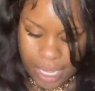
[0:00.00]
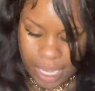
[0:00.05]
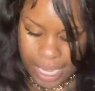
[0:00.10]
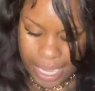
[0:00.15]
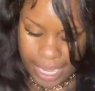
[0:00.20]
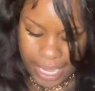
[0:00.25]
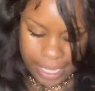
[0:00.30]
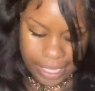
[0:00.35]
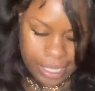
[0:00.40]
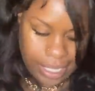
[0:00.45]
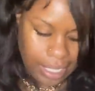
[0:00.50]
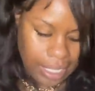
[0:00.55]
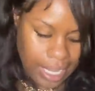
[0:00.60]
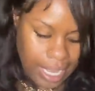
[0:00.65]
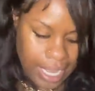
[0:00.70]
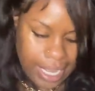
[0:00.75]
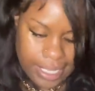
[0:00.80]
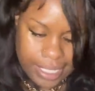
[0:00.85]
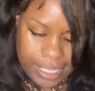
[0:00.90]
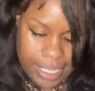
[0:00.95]
And the
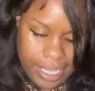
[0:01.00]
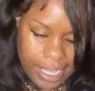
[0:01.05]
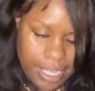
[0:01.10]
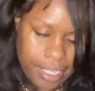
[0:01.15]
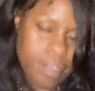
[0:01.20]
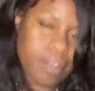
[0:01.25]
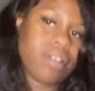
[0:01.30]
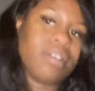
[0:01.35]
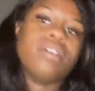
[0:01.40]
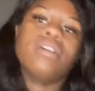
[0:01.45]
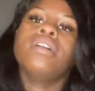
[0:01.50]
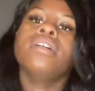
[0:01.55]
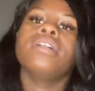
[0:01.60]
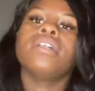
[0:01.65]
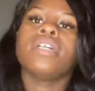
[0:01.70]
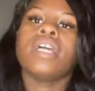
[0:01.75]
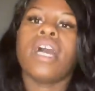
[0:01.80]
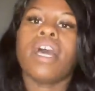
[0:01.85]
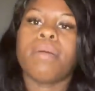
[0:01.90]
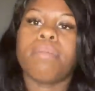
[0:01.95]
last candle
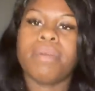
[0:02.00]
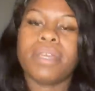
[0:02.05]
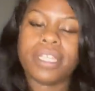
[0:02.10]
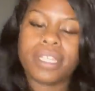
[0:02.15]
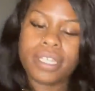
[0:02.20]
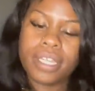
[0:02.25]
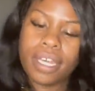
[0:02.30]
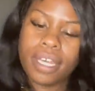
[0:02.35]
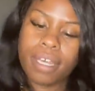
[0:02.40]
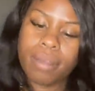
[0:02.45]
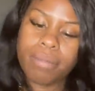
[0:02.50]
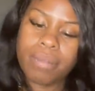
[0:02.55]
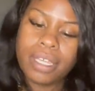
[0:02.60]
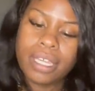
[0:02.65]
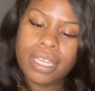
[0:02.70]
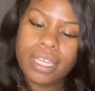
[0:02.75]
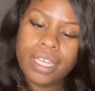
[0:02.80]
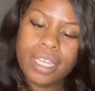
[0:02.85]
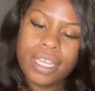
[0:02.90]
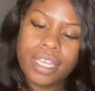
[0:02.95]
I picked up
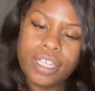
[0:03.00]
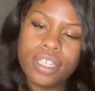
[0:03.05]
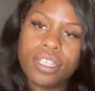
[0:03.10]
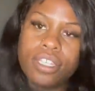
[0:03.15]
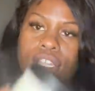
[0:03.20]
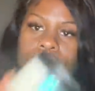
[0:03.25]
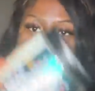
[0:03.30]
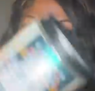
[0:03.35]
is